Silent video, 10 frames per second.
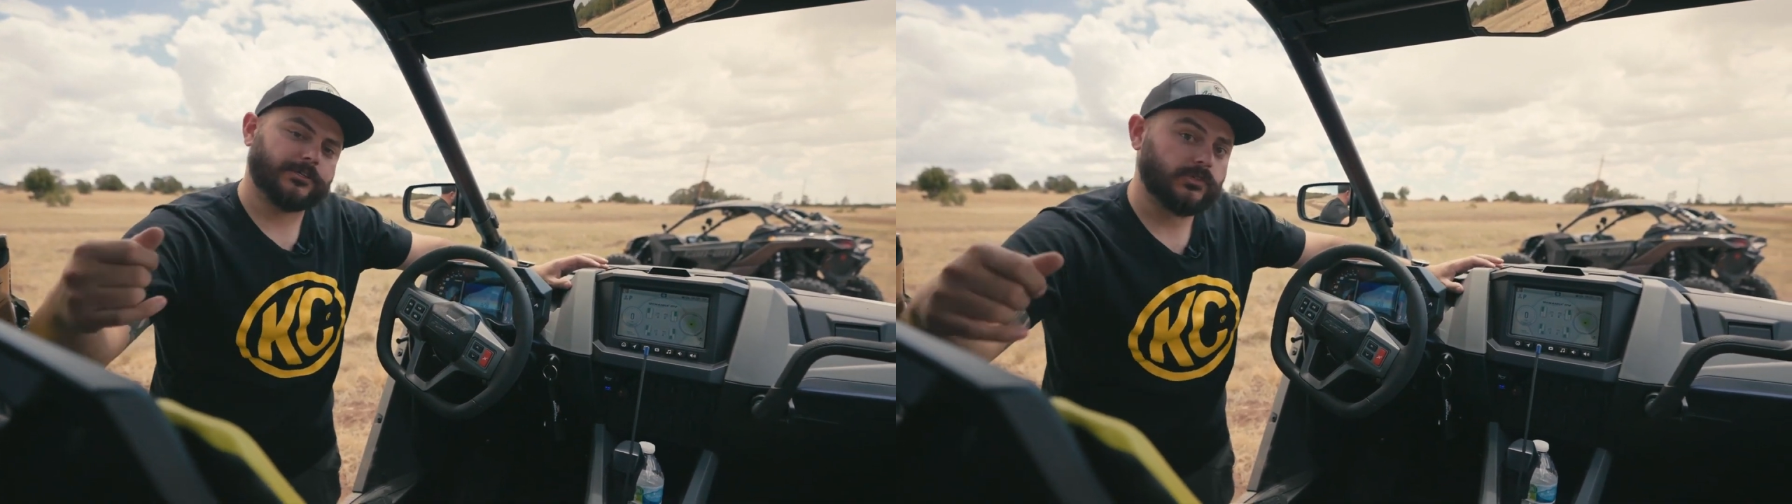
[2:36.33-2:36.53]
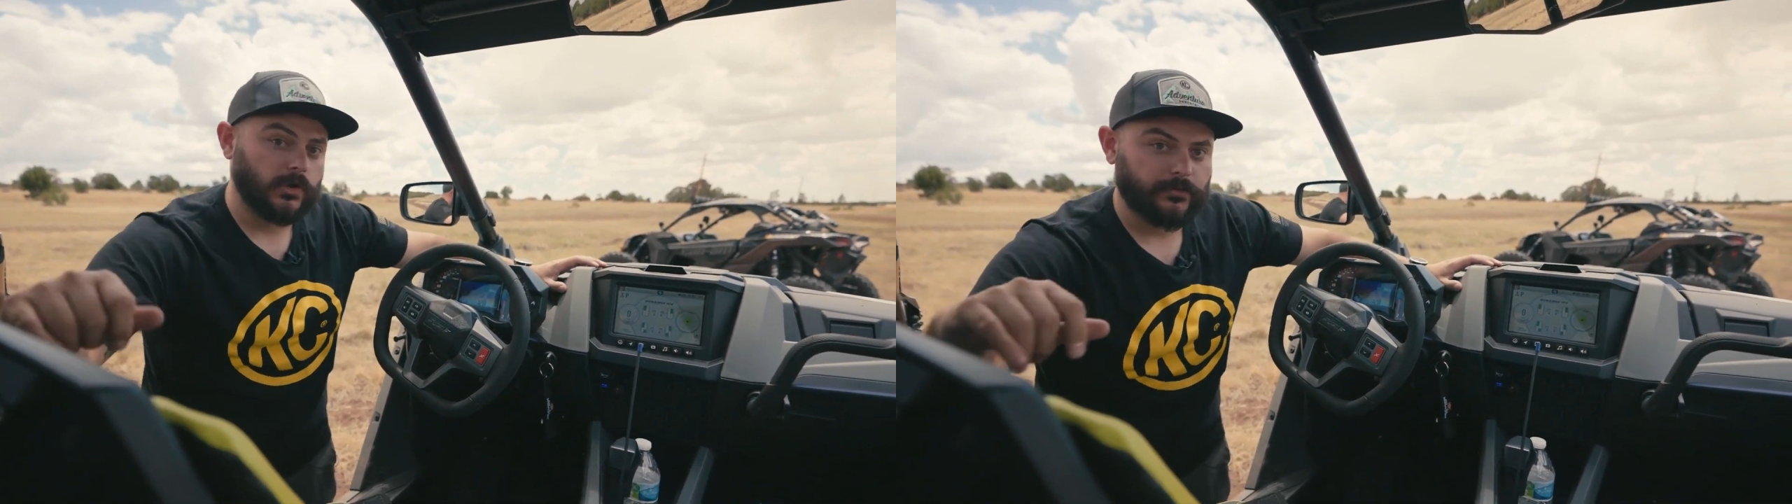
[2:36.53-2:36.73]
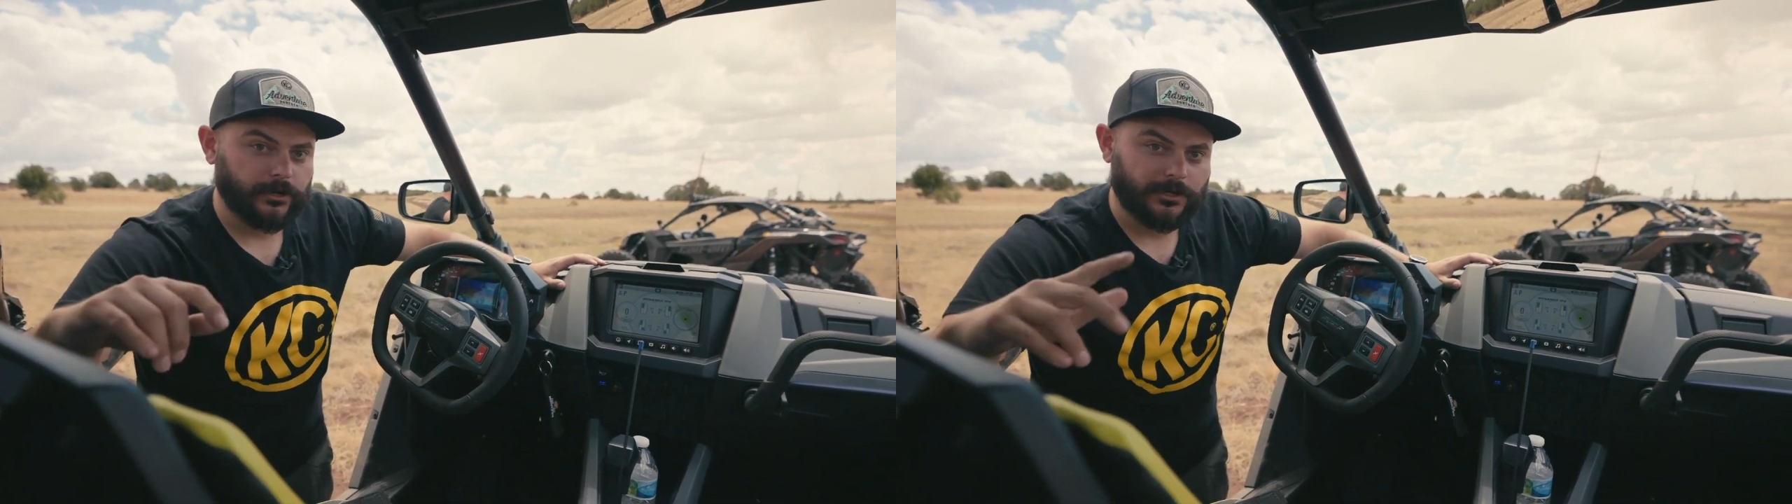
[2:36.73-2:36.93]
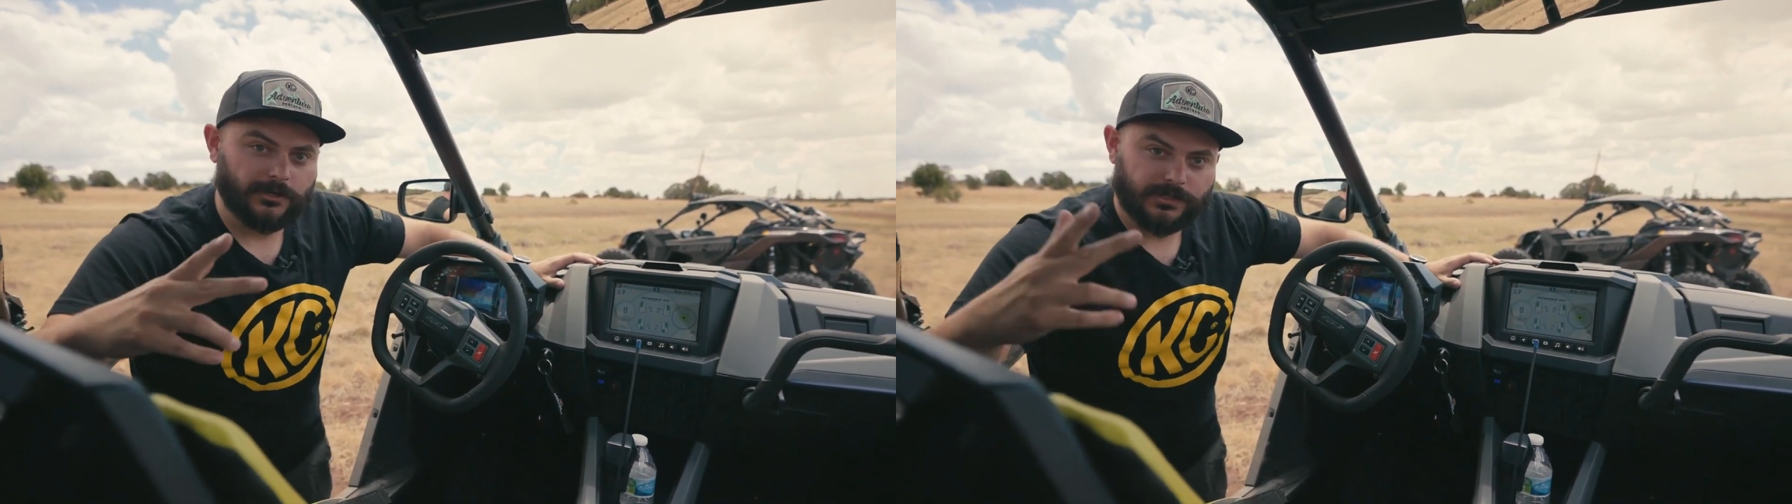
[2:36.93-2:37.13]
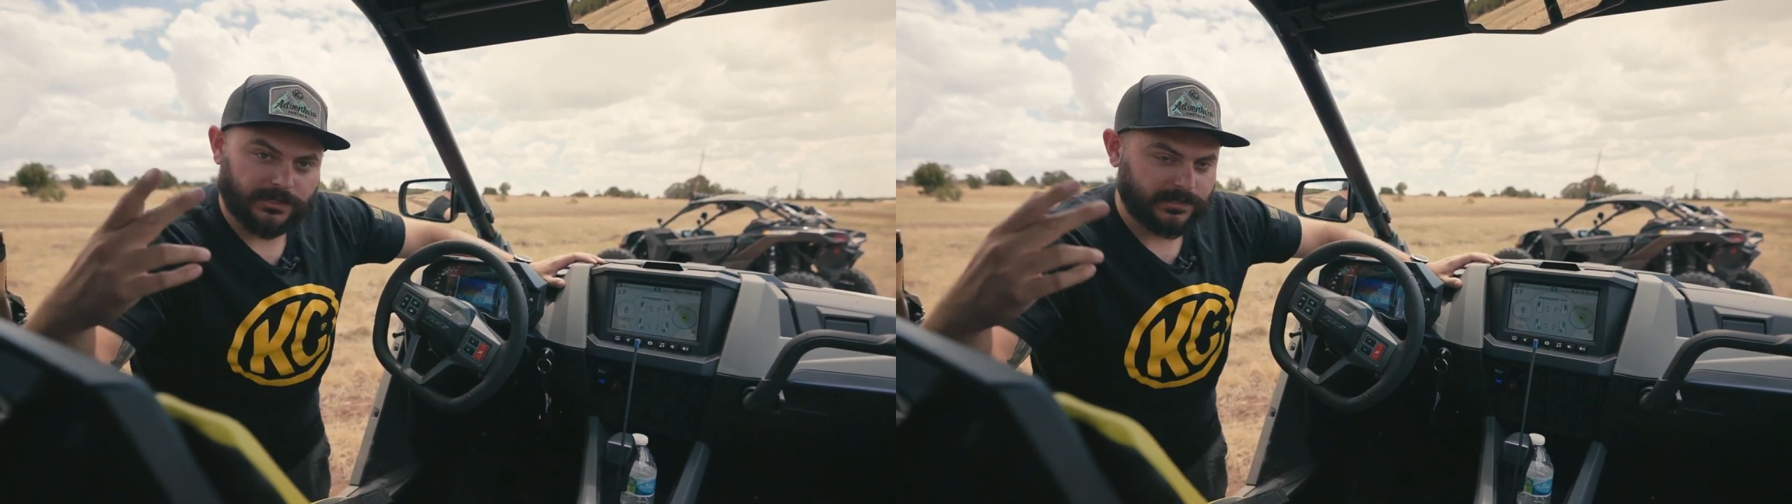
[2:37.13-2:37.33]
so if you're
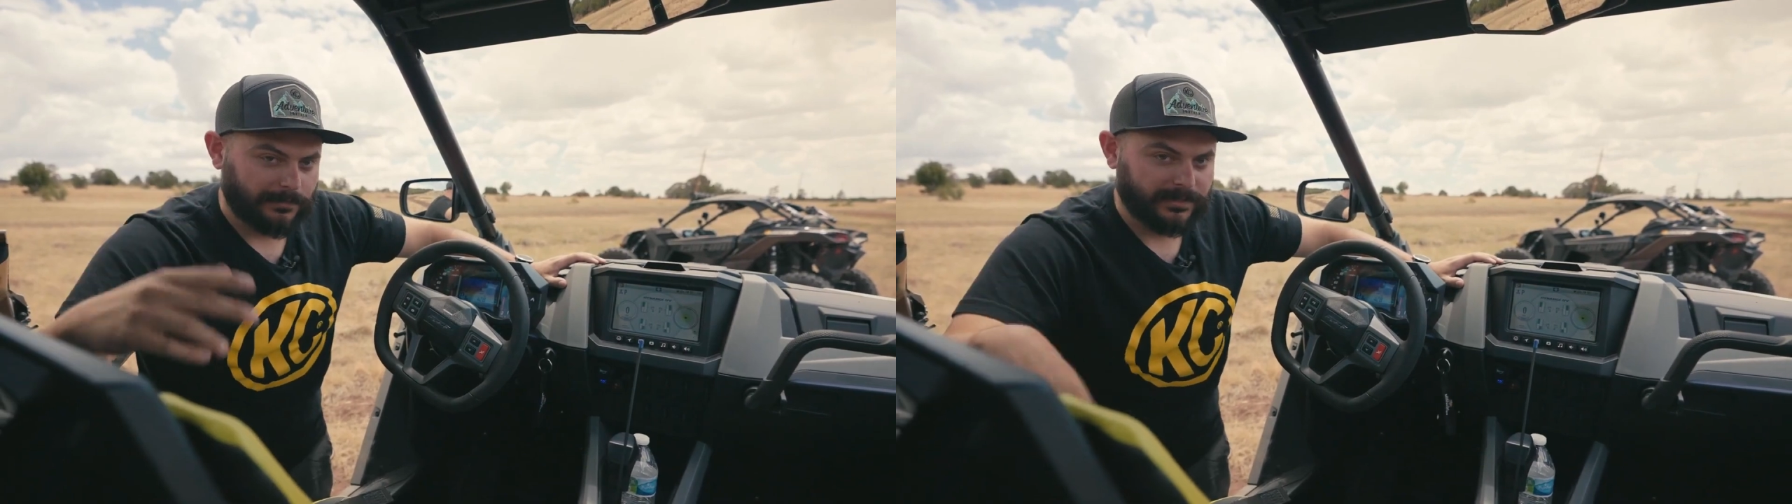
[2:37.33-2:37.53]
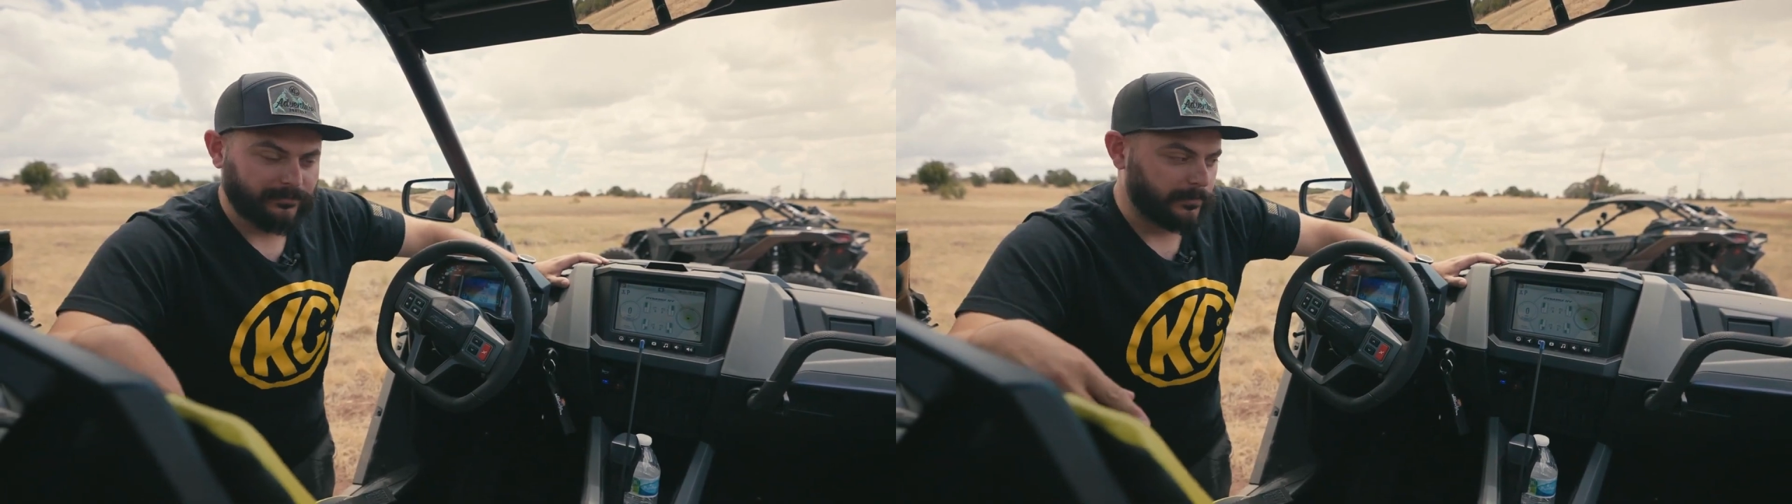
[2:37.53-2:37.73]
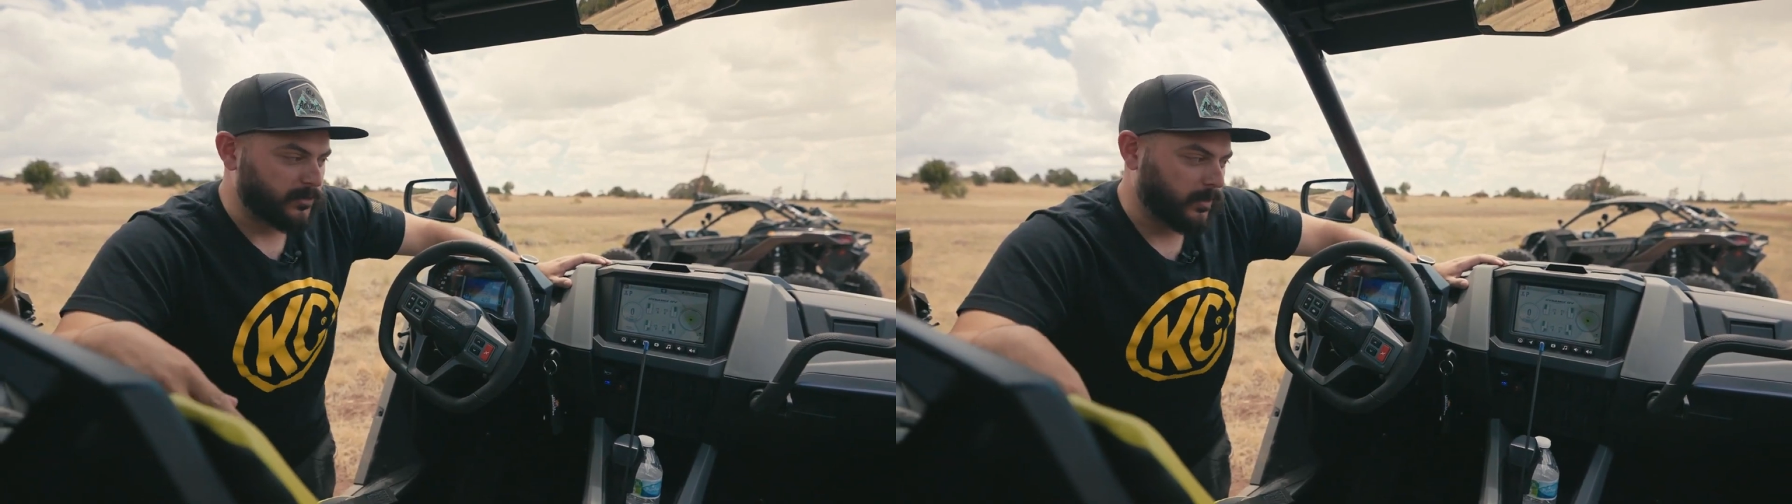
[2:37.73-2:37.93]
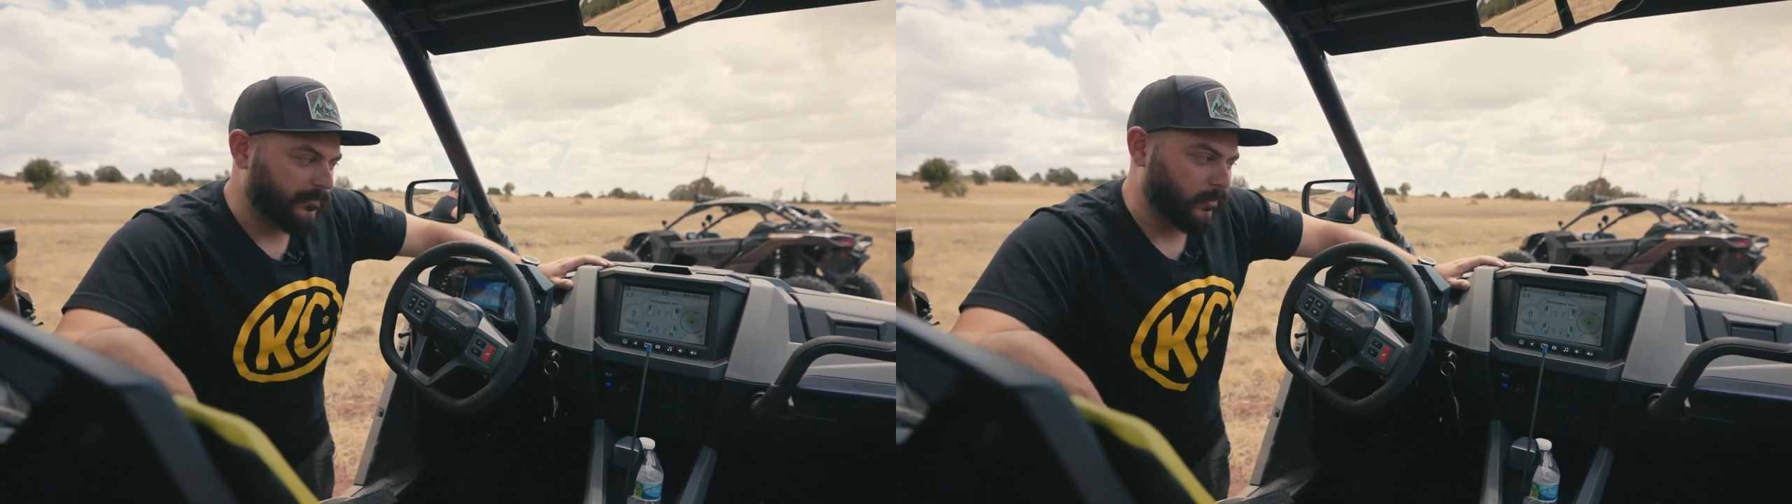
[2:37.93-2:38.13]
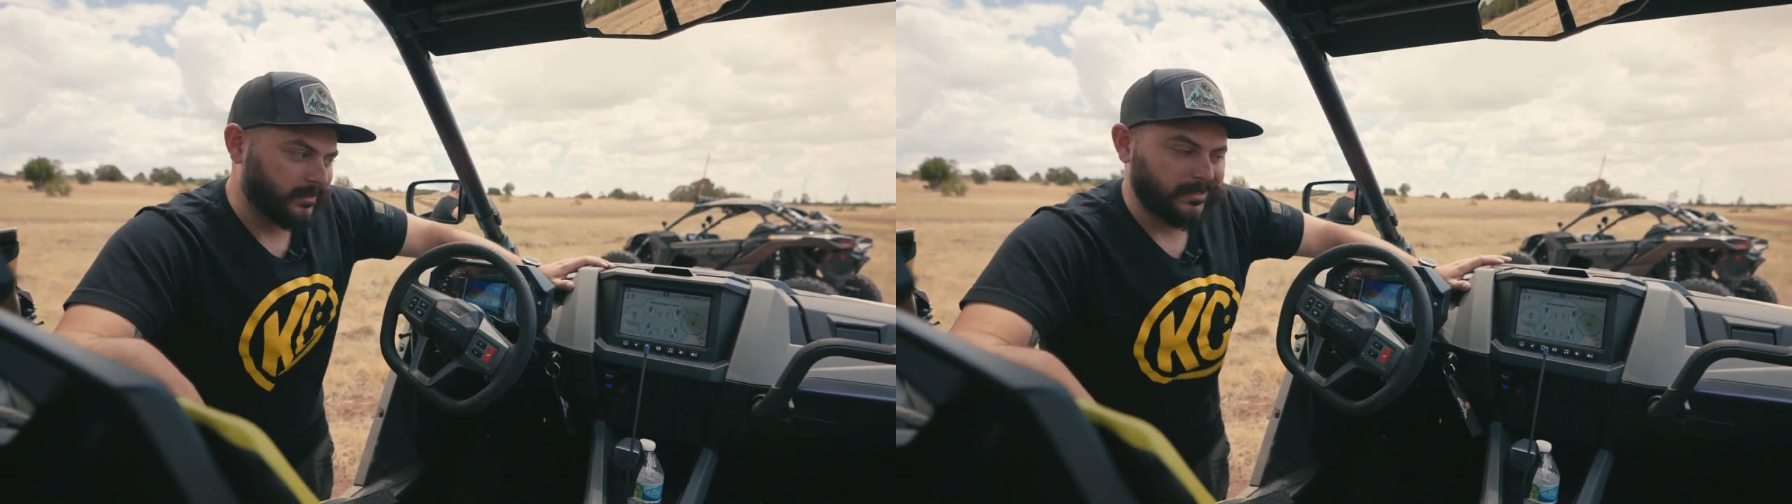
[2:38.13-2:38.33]
used to something from
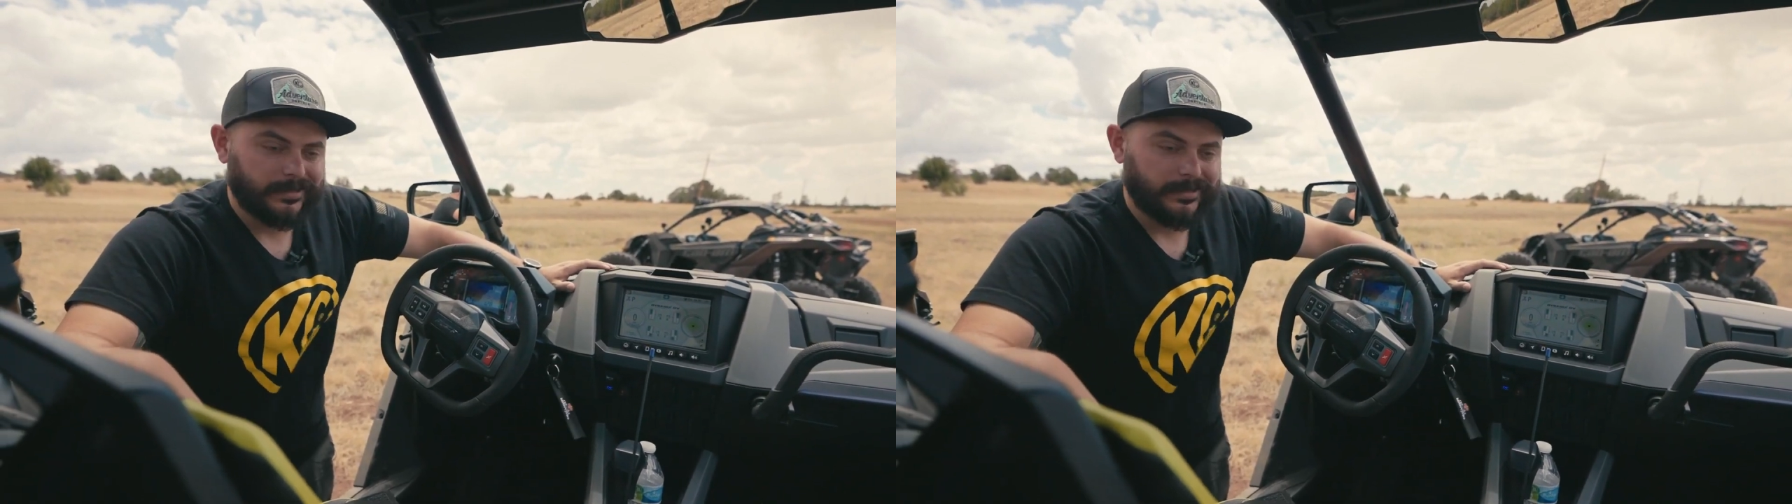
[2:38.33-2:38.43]
2014,